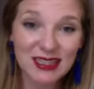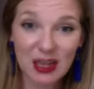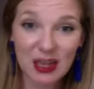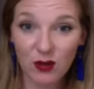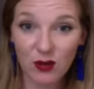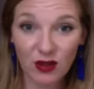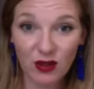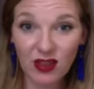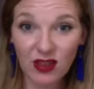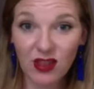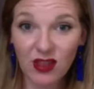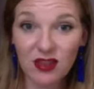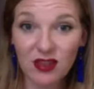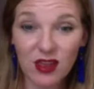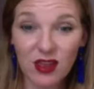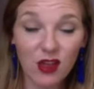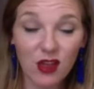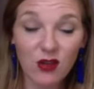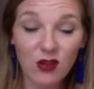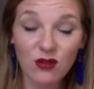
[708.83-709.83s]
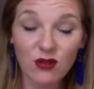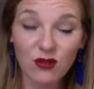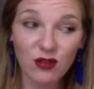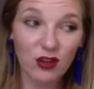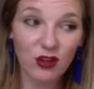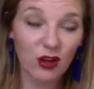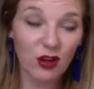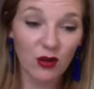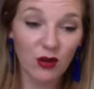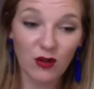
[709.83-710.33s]
I really think that you
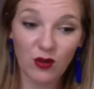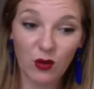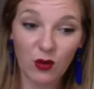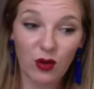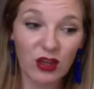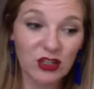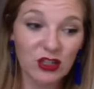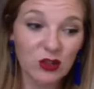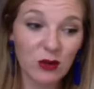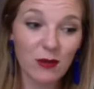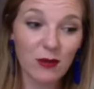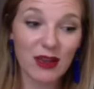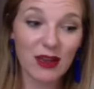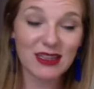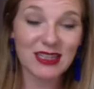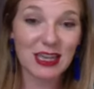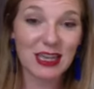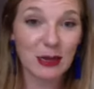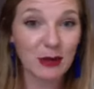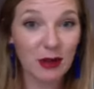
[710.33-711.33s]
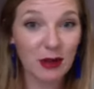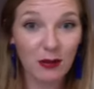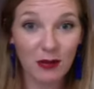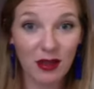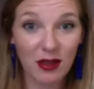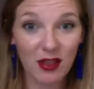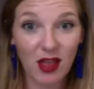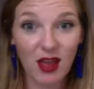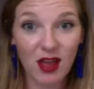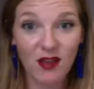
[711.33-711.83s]
know, if you want to join my team, it would be
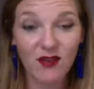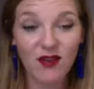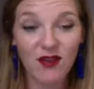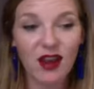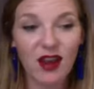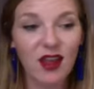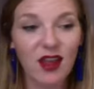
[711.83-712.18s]
a lot of fun.